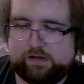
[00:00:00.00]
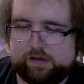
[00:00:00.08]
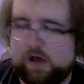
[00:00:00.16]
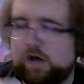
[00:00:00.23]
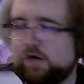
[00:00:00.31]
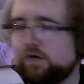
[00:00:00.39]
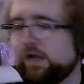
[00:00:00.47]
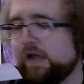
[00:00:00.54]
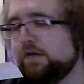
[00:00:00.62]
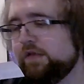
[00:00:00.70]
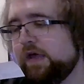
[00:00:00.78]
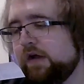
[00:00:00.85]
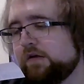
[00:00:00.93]
okay,
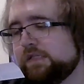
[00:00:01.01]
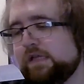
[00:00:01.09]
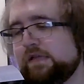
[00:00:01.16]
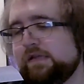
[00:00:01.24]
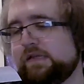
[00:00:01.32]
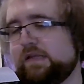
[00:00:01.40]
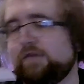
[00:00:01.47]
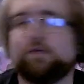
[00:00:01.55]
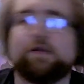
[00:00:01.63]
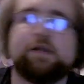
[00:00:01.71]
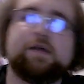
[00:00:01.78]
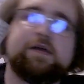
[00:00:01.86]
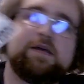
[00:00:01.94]
no, they are slightly
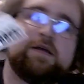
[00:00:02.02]
different.